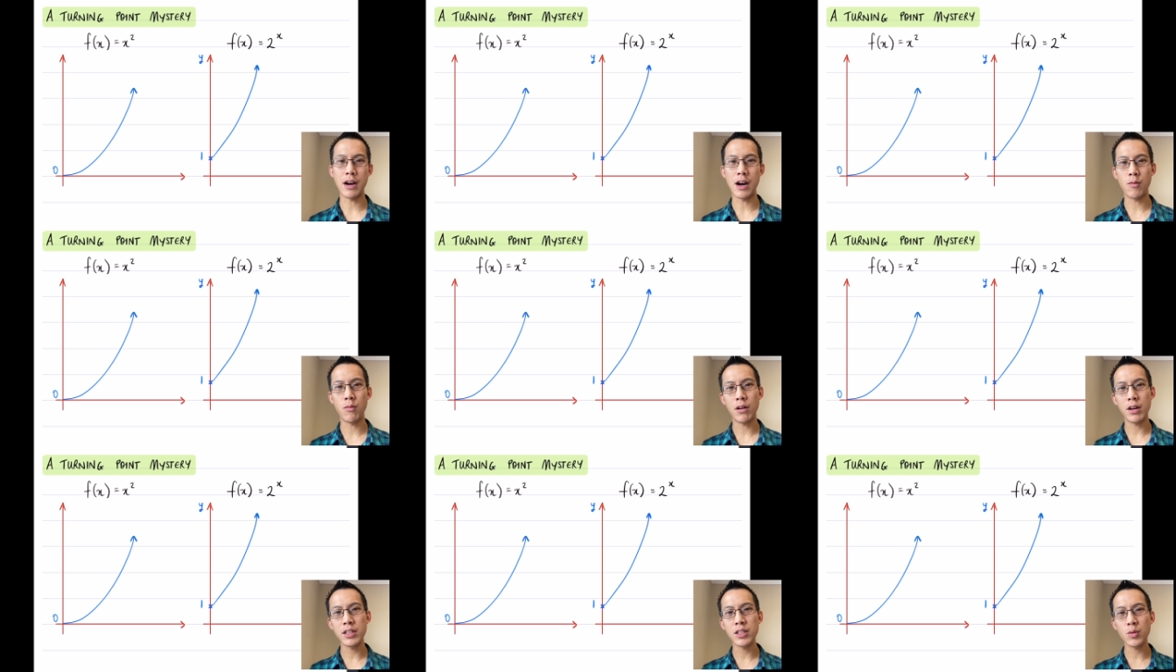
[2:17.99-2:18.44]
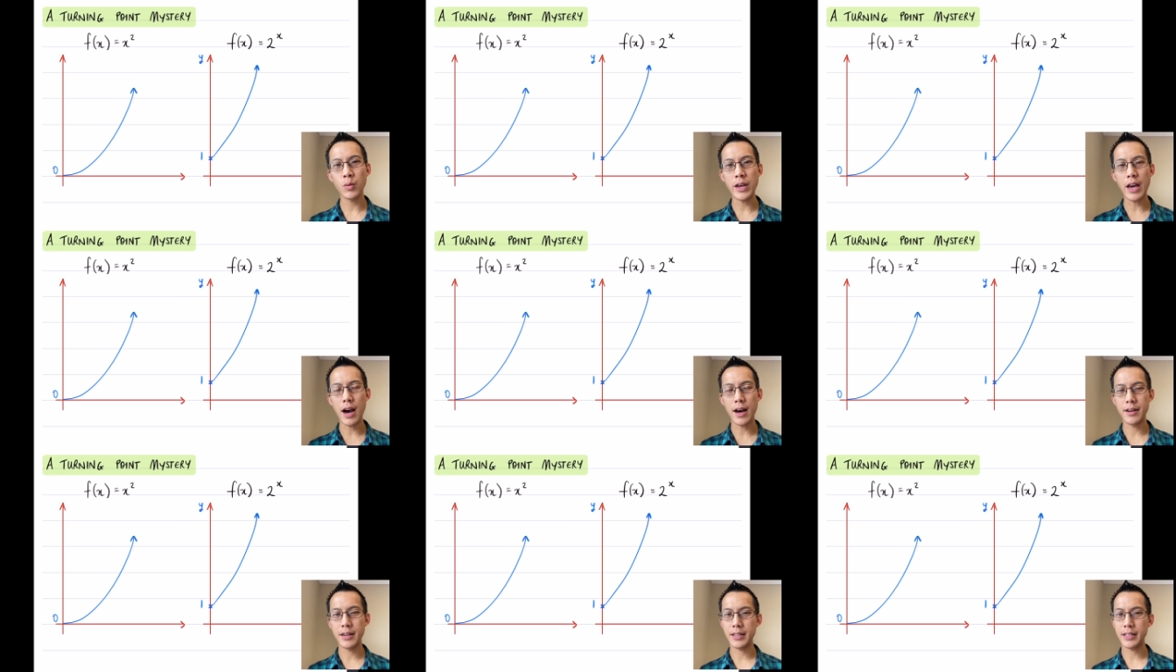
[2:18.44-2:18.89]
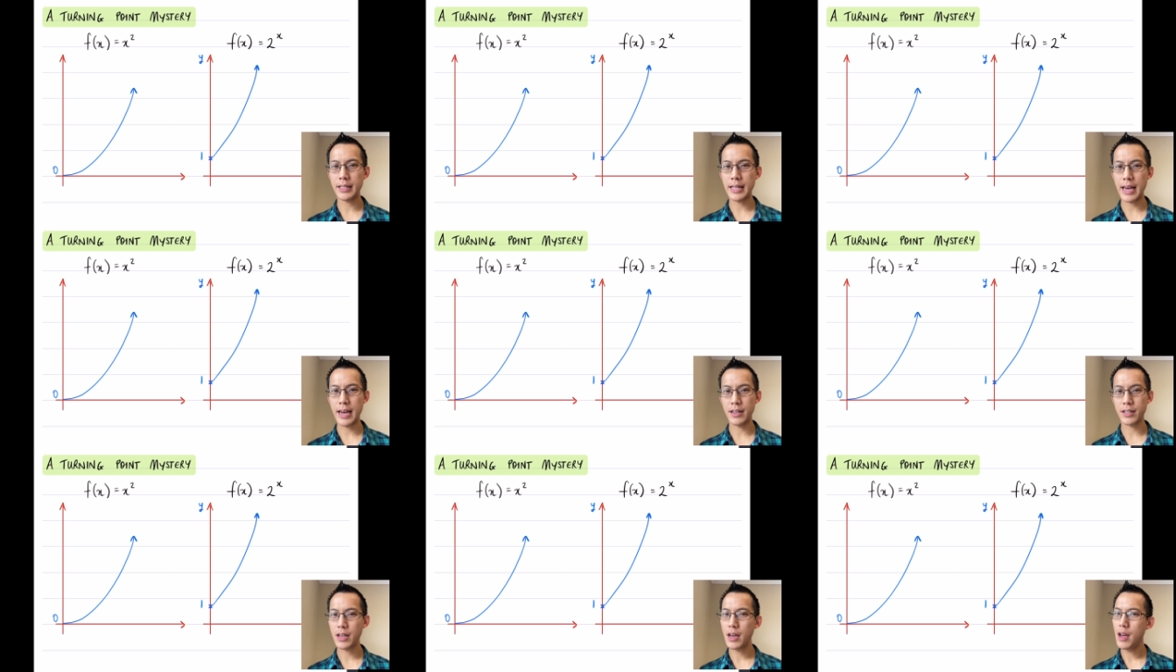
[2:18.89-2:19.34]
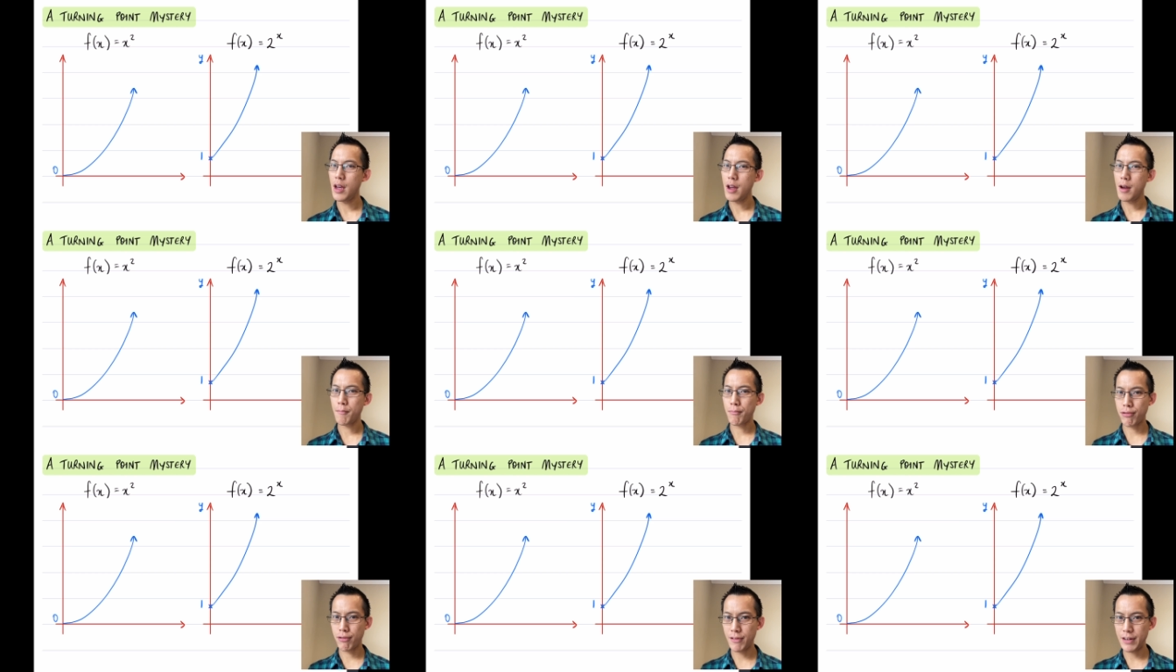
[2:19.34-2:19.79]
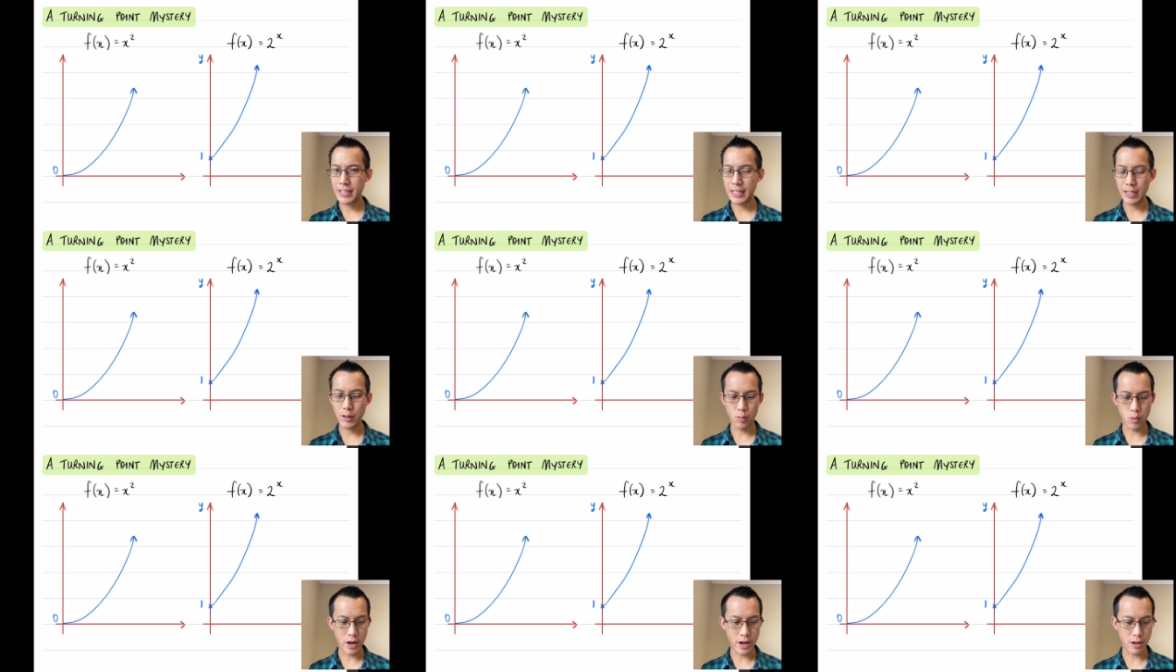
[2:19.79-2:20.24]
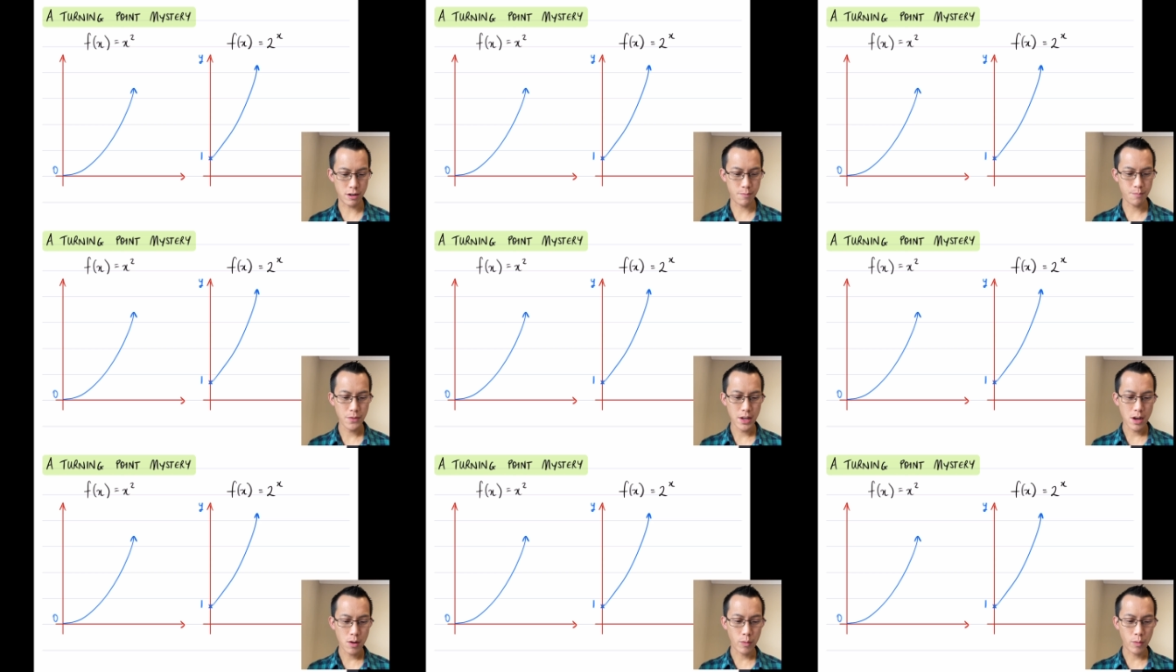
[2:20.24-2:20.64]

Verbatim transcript: are ones we understand pretty well.